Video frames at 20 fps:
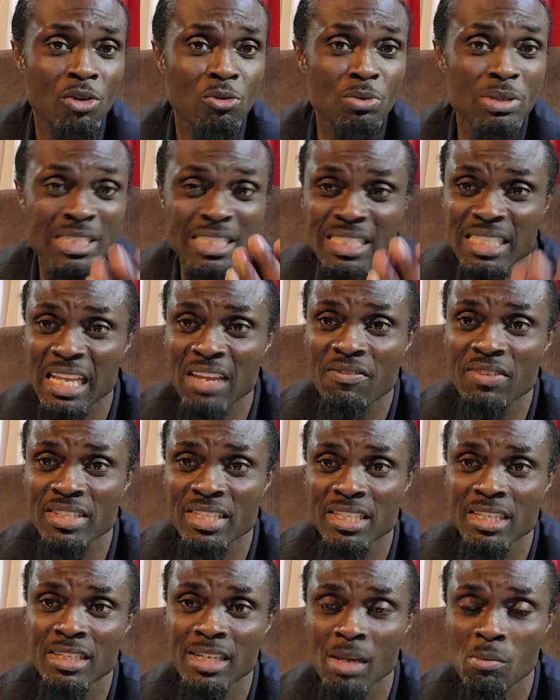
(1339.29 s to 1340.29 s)
Receive it
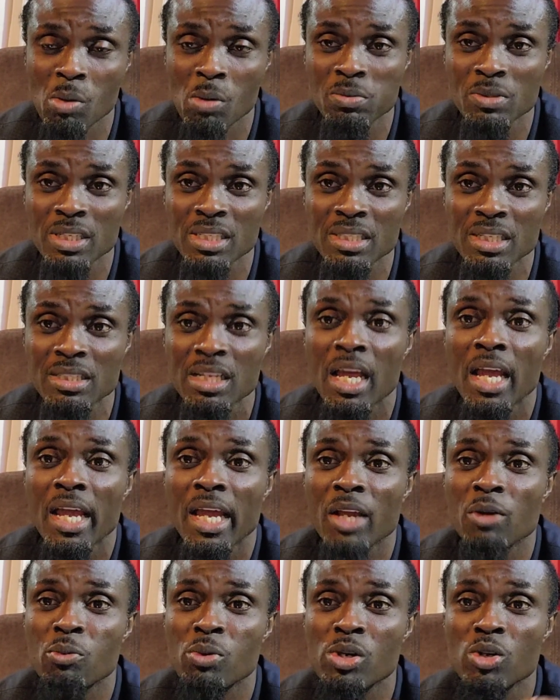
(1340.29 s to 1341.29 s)
in the name of Jesus.
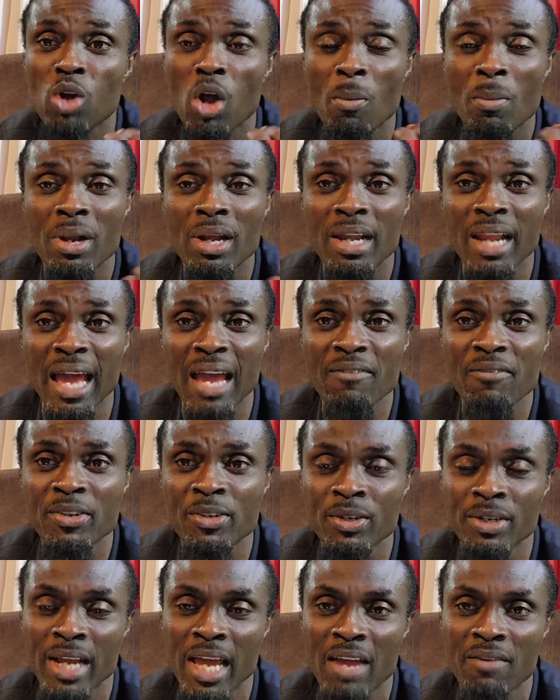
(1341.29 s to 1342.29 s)
It will come alive in
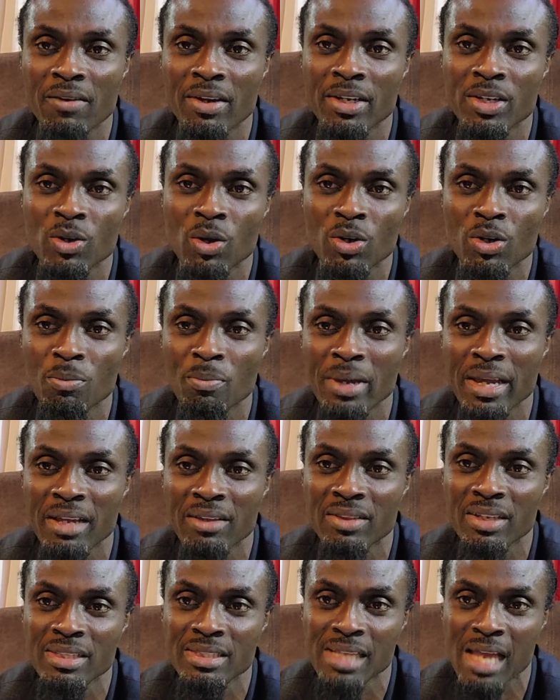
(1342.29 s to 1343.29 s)
your life and it's going to make
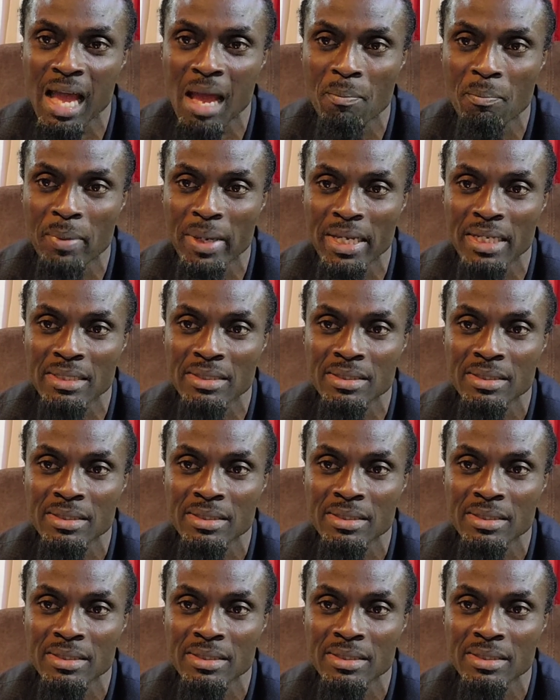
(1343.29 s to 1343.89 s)
things happen.